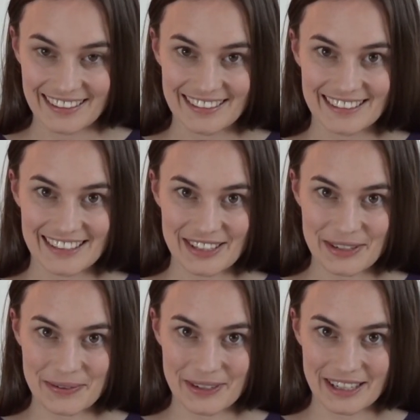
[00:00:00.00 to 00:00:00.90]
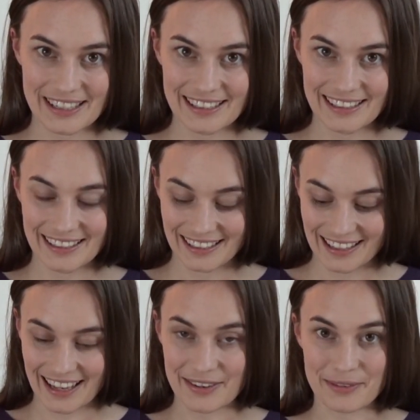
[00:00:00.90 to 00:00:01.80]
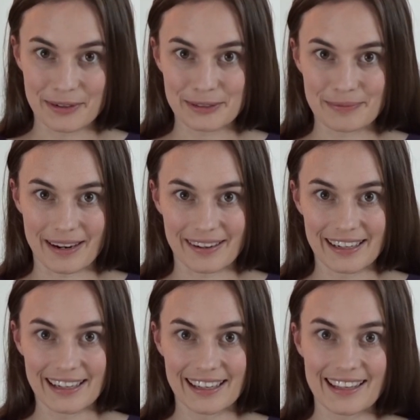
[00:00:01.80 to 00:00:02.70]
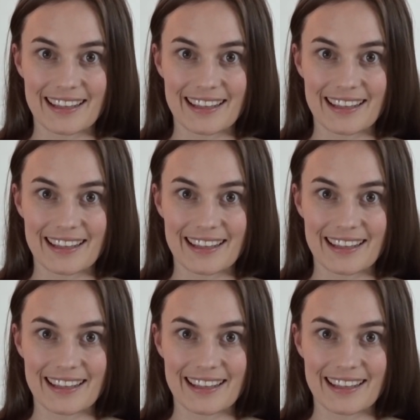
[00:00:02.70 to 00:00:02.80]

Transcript: Cedar Wood, and Rosemary.